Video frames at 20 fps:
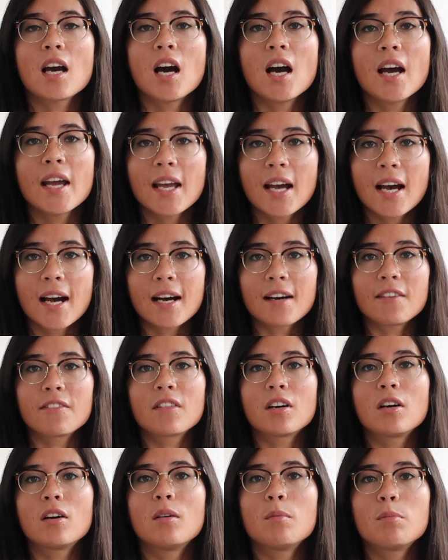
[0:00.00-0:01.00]
I
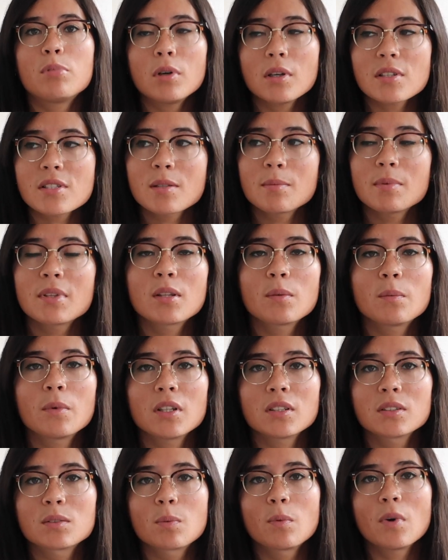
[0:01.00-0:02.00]
have possibly the
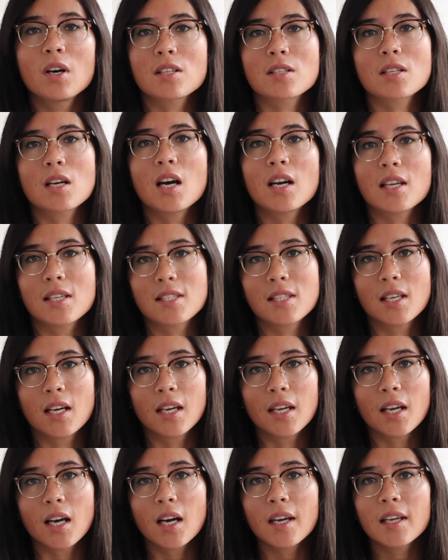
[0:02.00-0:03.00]
world's worst
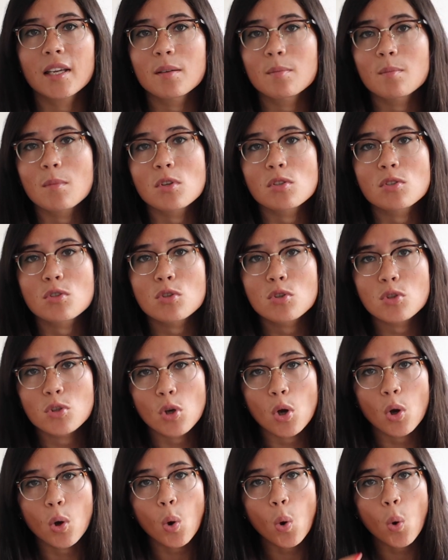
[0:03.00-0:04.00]
eyesight. I am
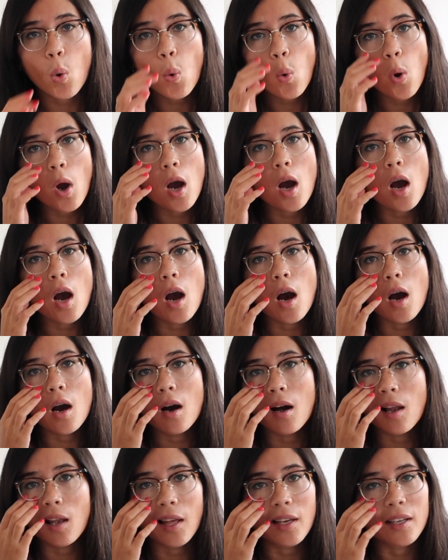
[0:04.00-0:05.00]
so,
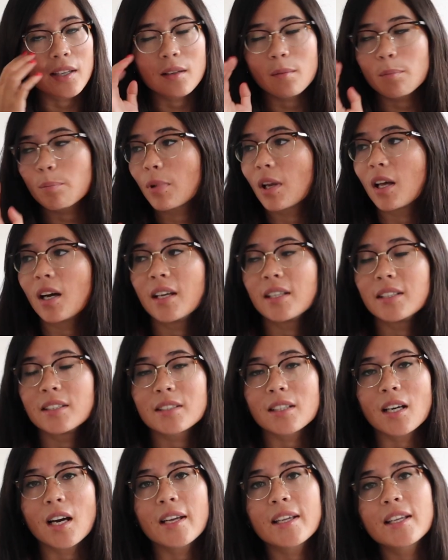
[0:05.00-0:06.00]
like,
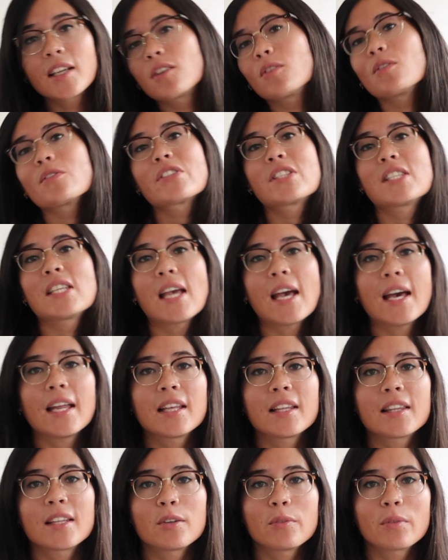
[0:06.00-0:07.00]
blind. I cannot see
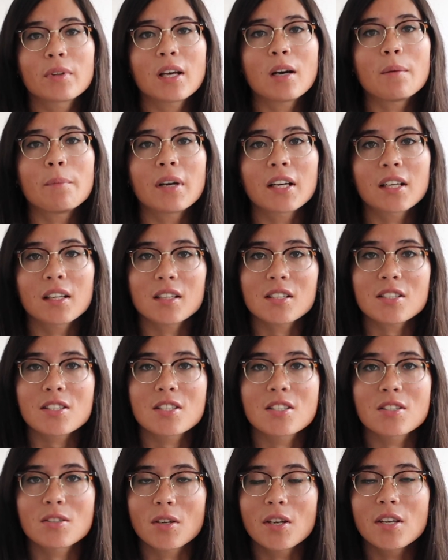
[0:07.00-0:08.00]
anything without my
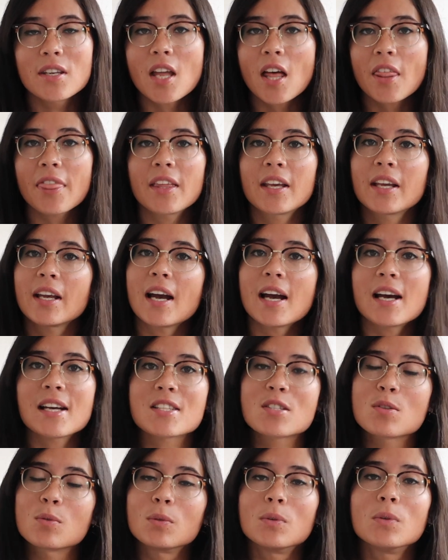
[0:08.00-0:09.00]
glasses on, nothing
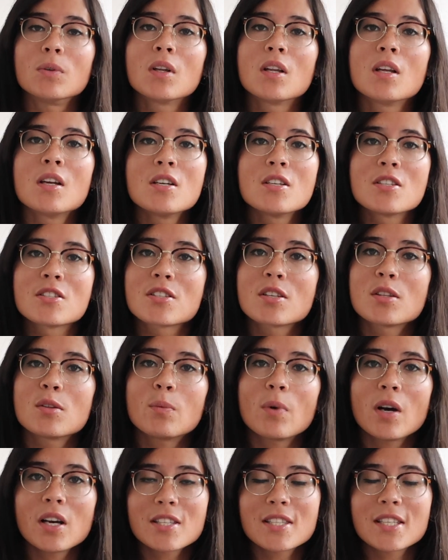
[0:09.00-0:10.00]
at all. So
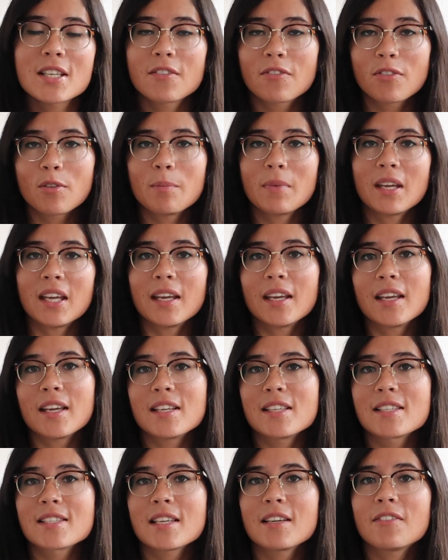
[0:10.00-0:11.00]
the worst thing for me
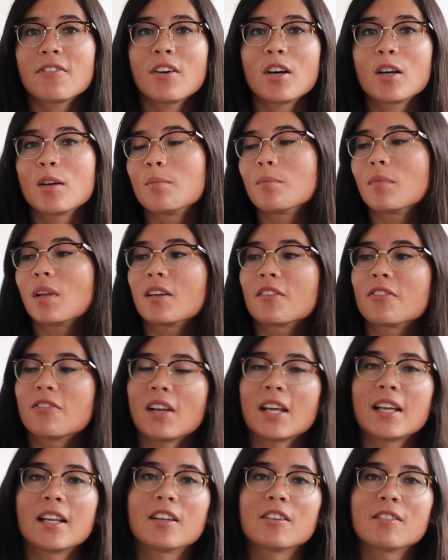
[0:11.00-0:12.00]
is if I'm
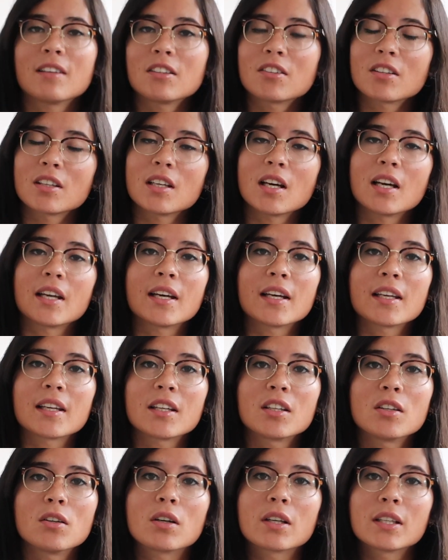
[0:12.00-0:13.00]
like flailing around at night
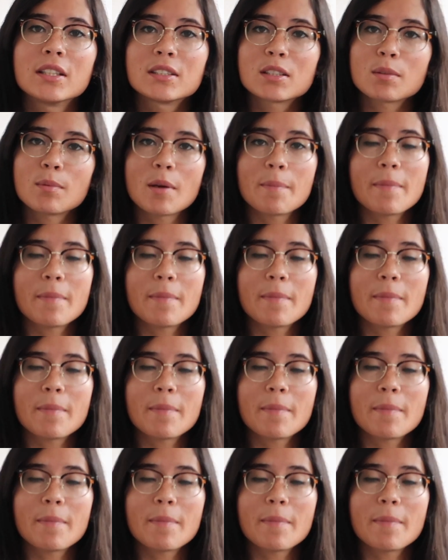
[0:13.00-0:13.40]
and I knock into